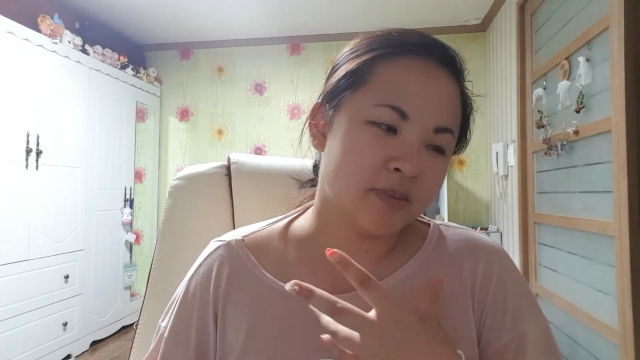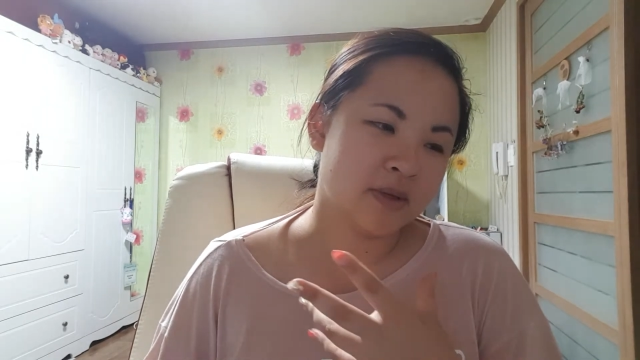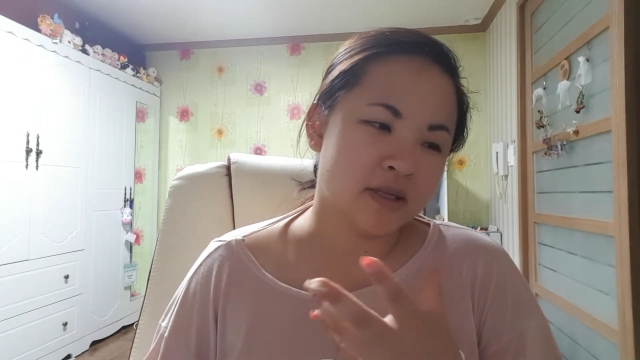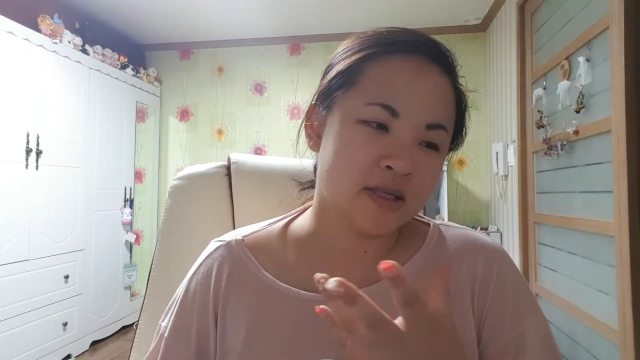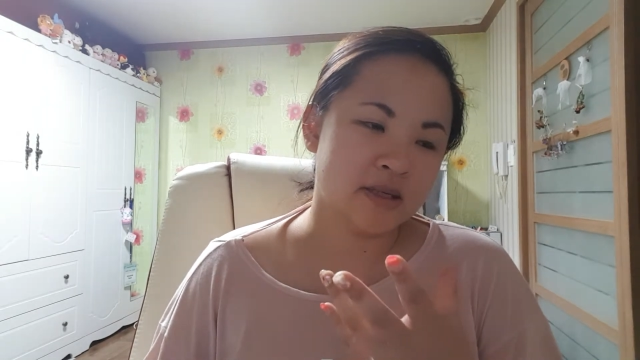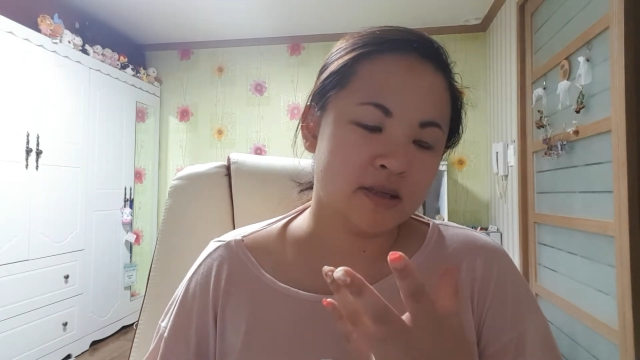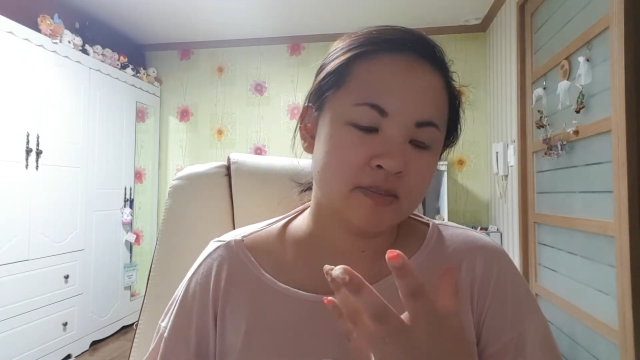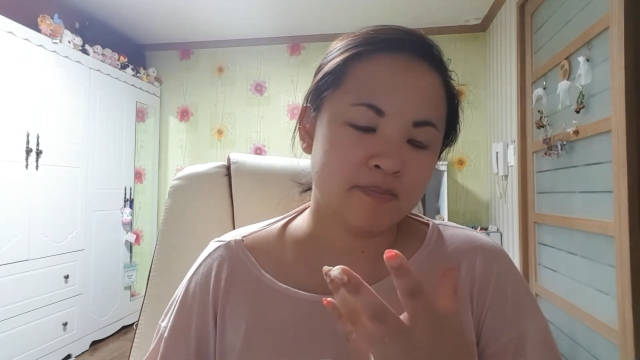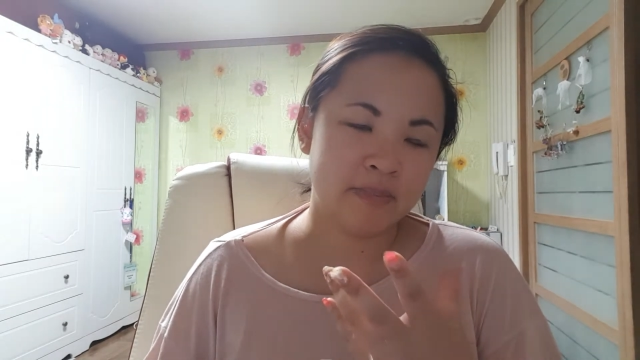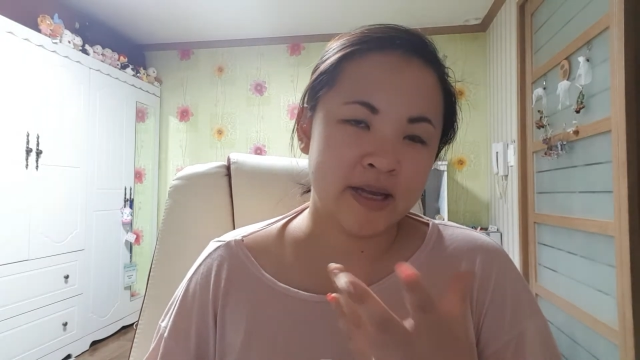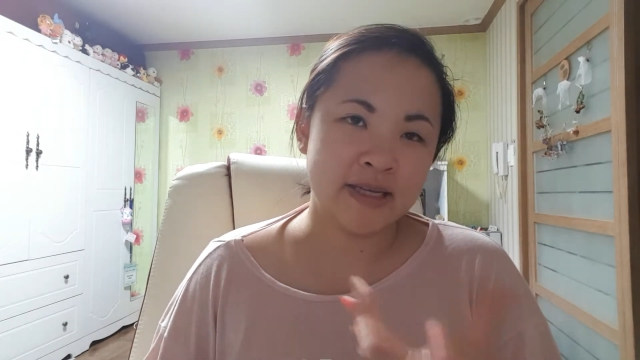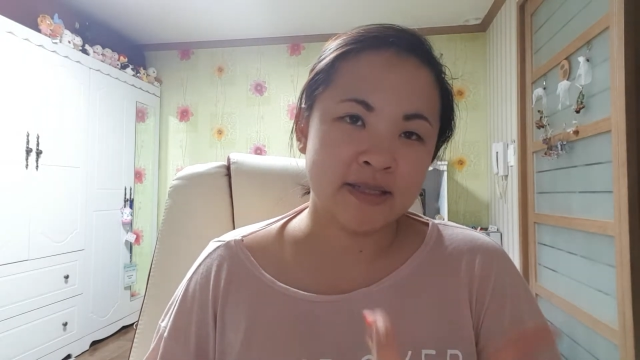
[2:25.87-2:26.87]
of the
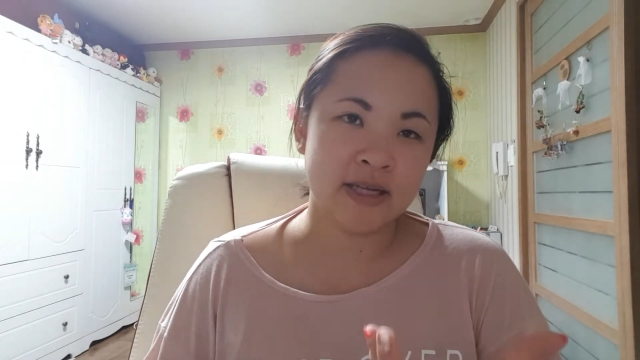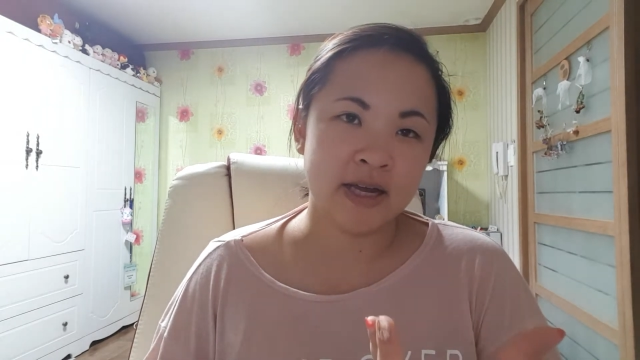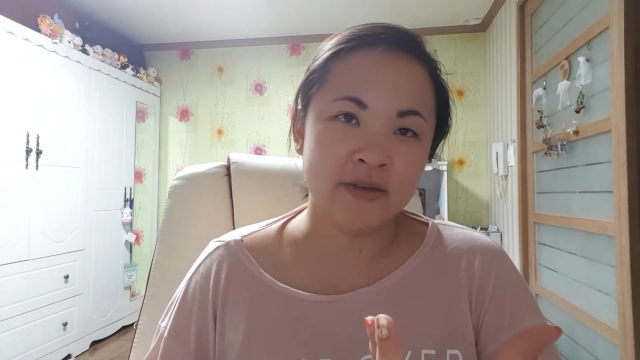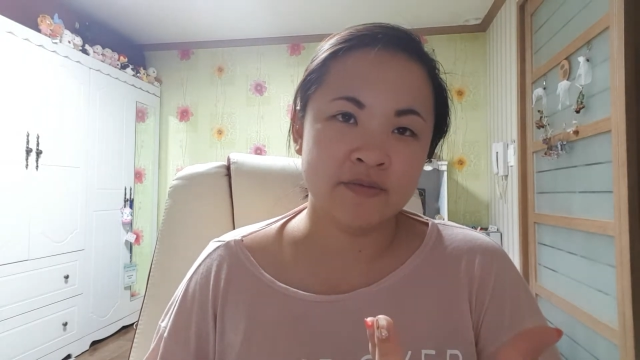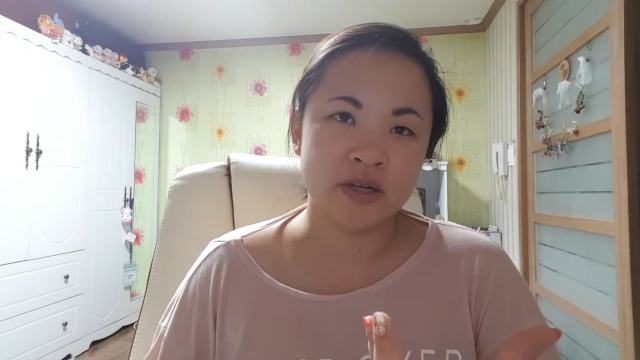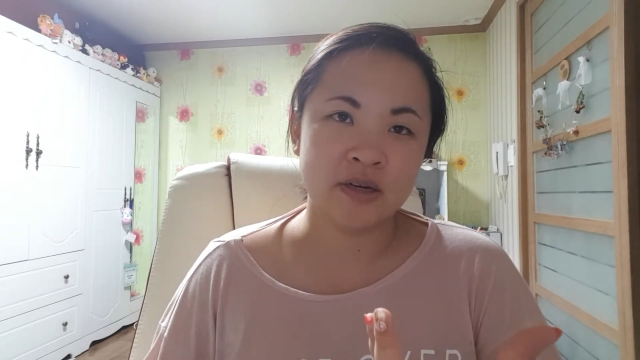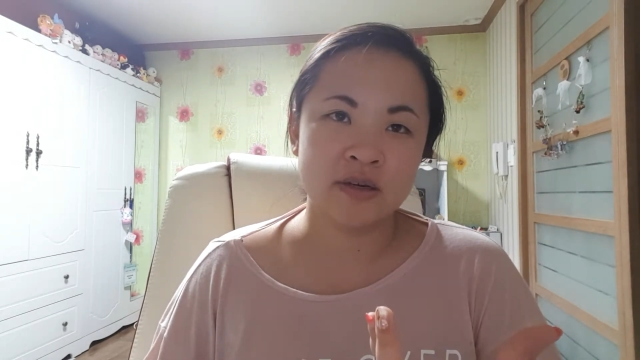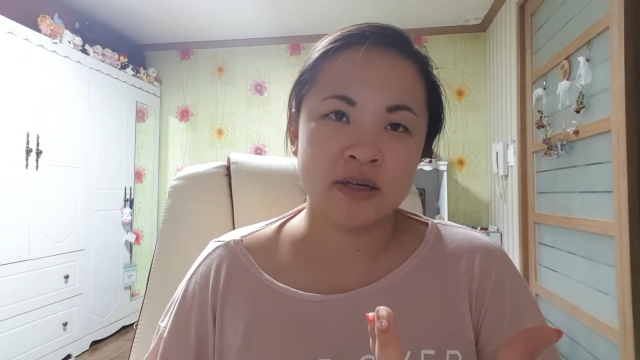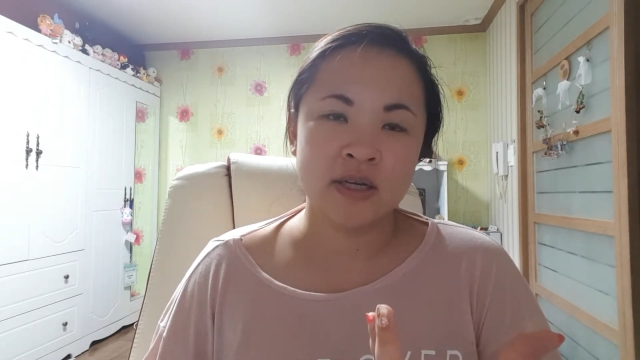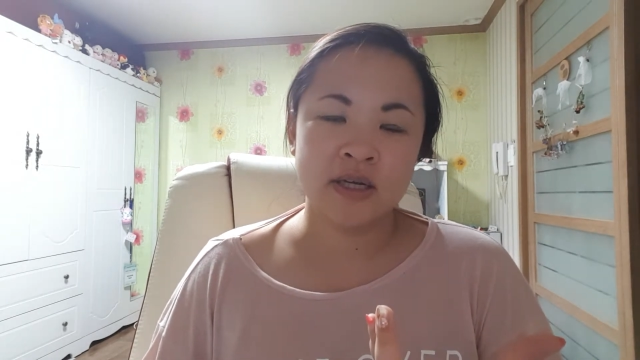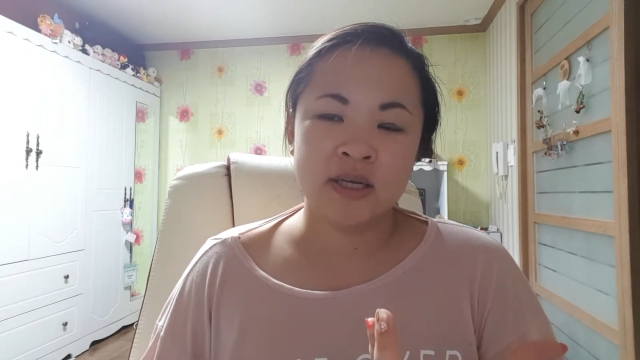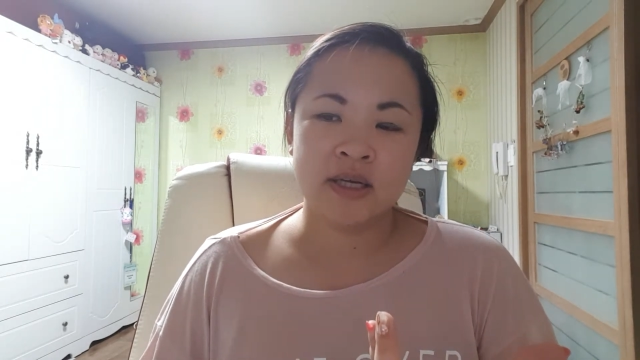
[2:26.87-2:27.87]
plans that I've done
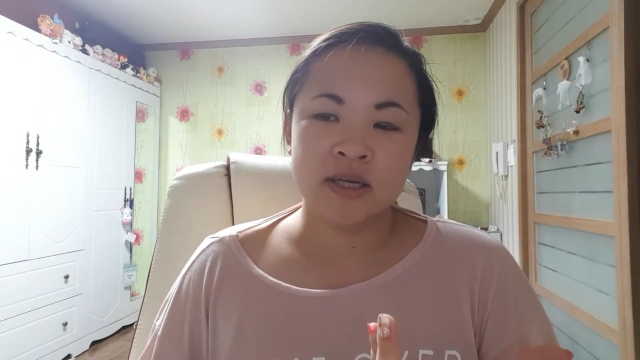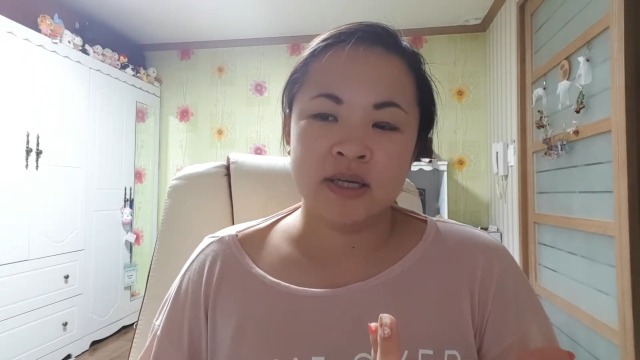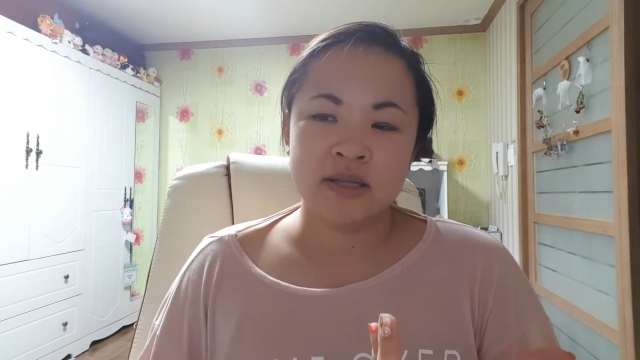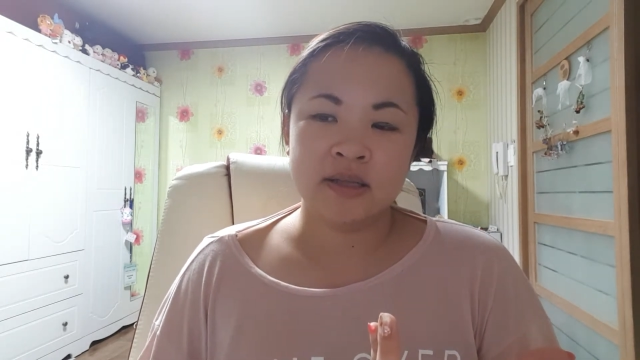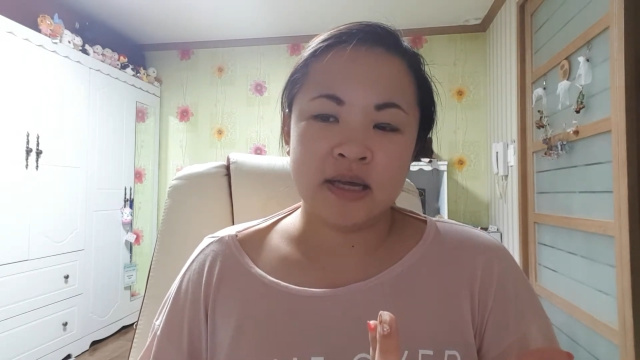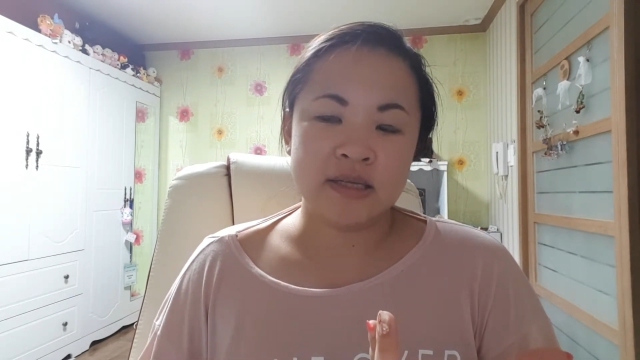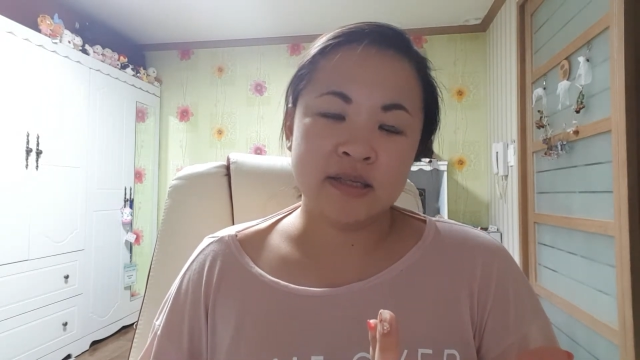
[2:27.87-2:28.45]
that